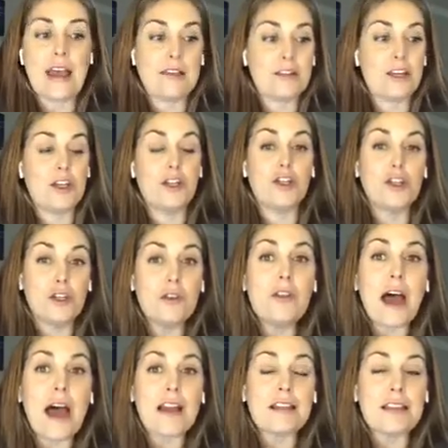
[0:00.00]
To do
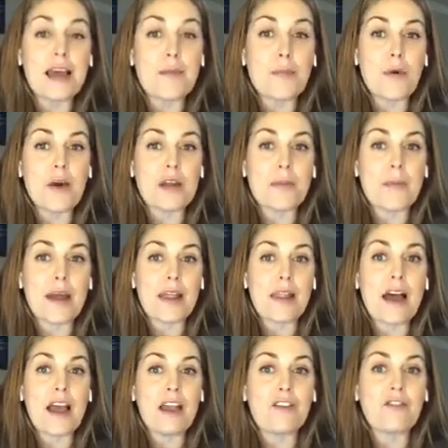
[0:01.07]
that at that point in my
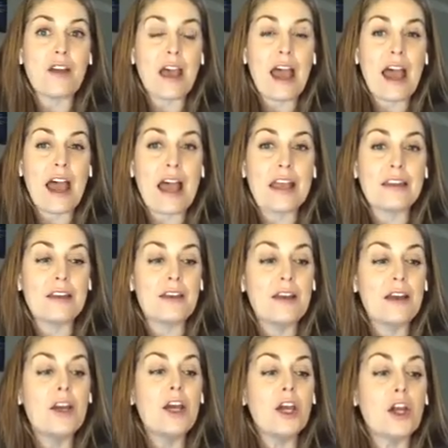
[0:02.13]
life, had,
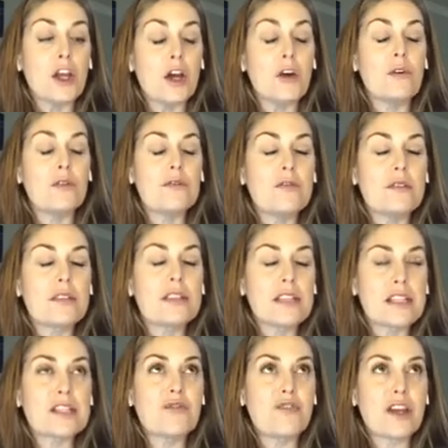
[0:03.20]

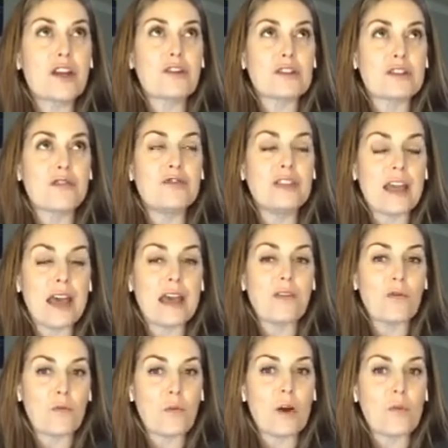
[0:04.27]
6 figures of
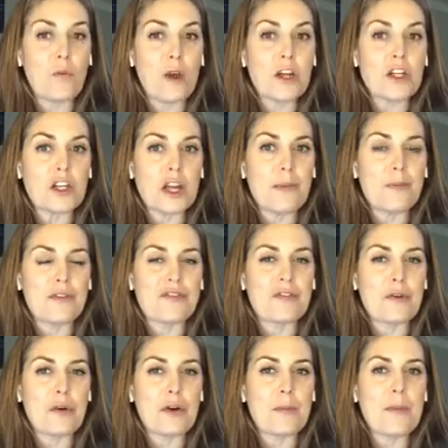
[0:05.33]
debt one way, shape, or
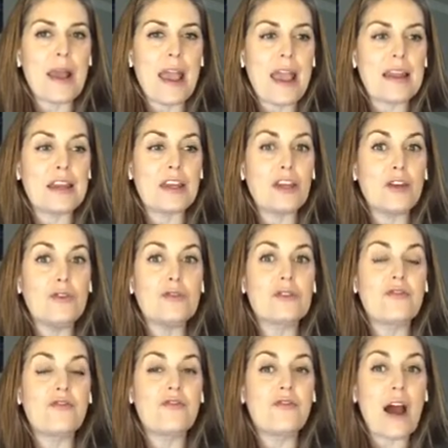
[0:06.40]
form, and had used
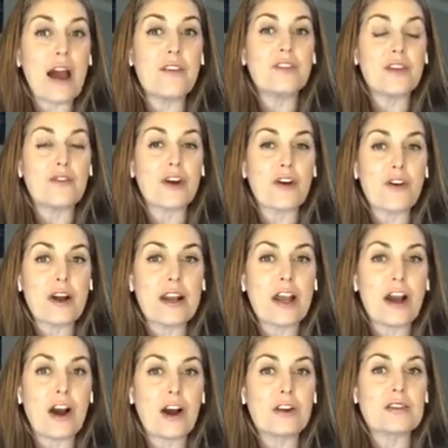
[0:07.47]
5 different credit
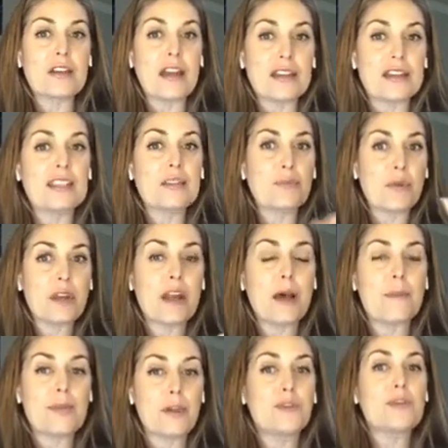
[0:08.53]
cards and split
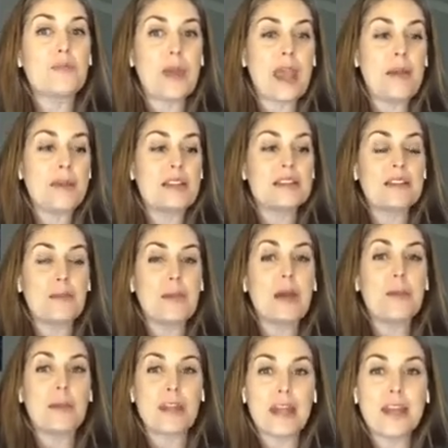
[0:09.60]
up those payments to be
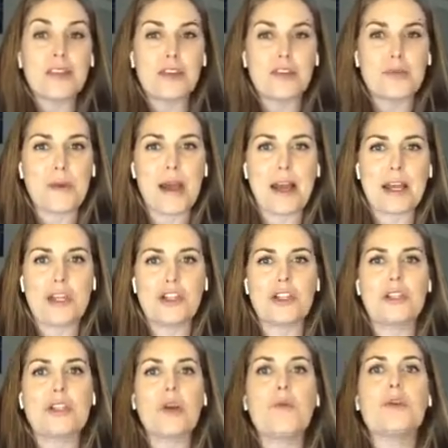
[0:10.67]
able to get those
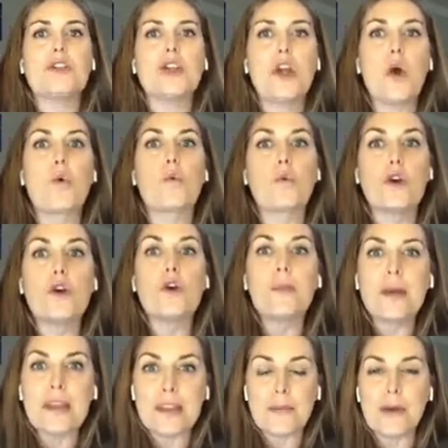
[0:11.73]
packages. There was no
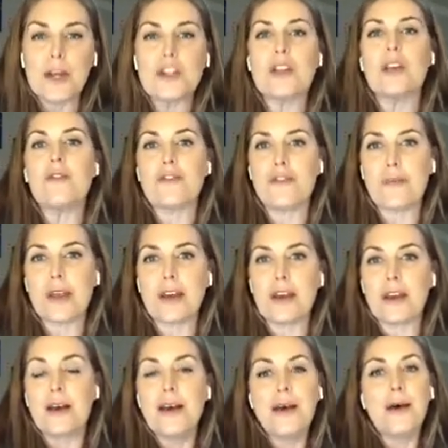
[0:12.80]
room in the budget for me
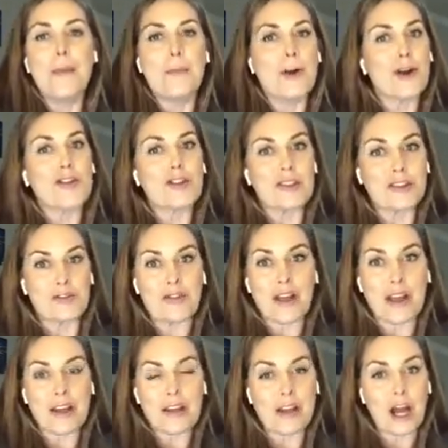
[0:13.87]
to purchase a
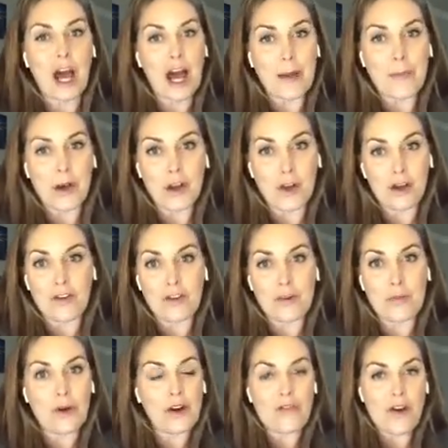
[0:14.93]
flight and hop on over
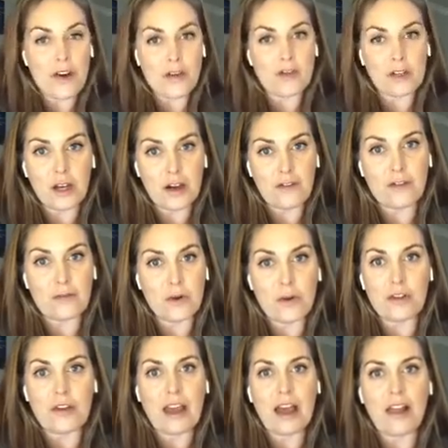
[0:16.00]
to Provo, Utah from
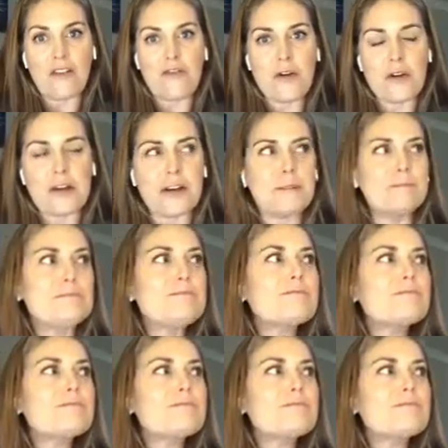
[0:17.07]
Northern California.